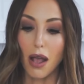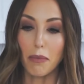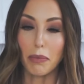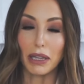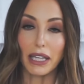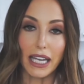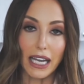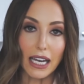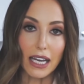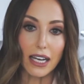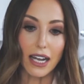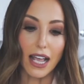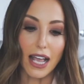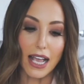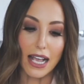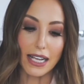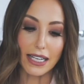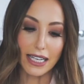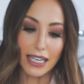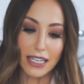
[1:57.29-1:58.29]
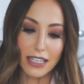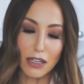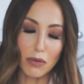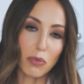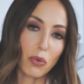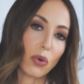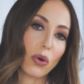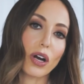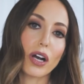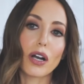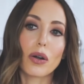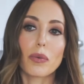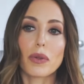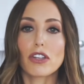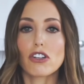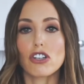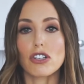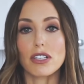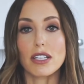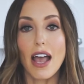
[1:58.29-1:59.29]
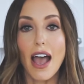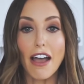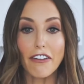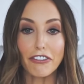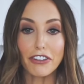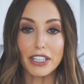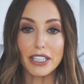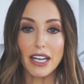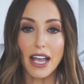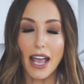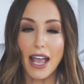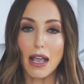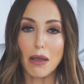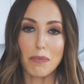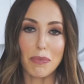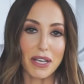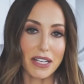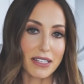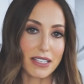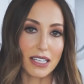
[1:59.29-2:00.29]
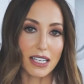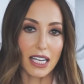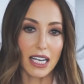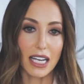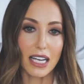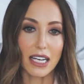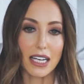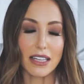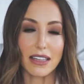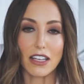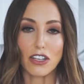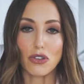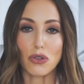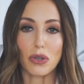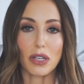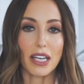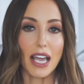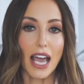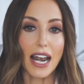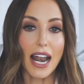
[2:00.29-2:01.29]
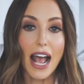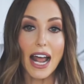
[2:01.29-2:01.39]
plate a candy board with just everyday basic candy that you could get